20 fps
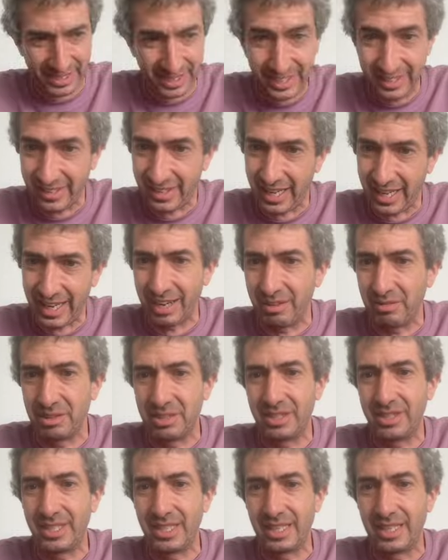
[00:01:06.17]
year, and I haven't
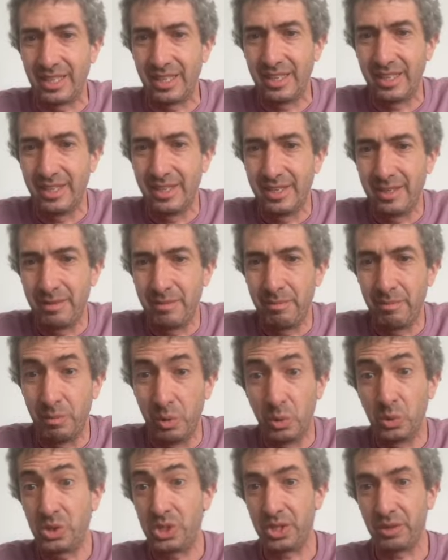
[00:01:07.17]
seen
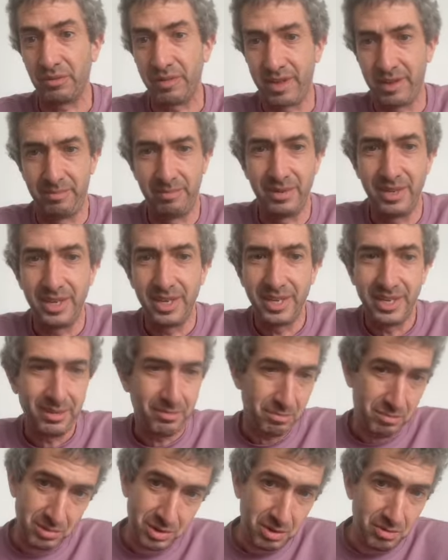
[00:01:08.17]
most of them,
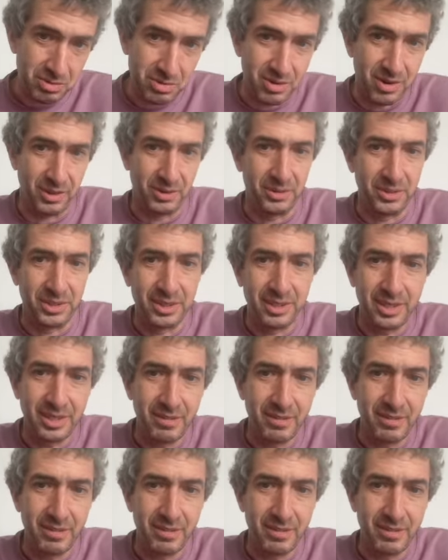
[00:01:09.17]
so who knows?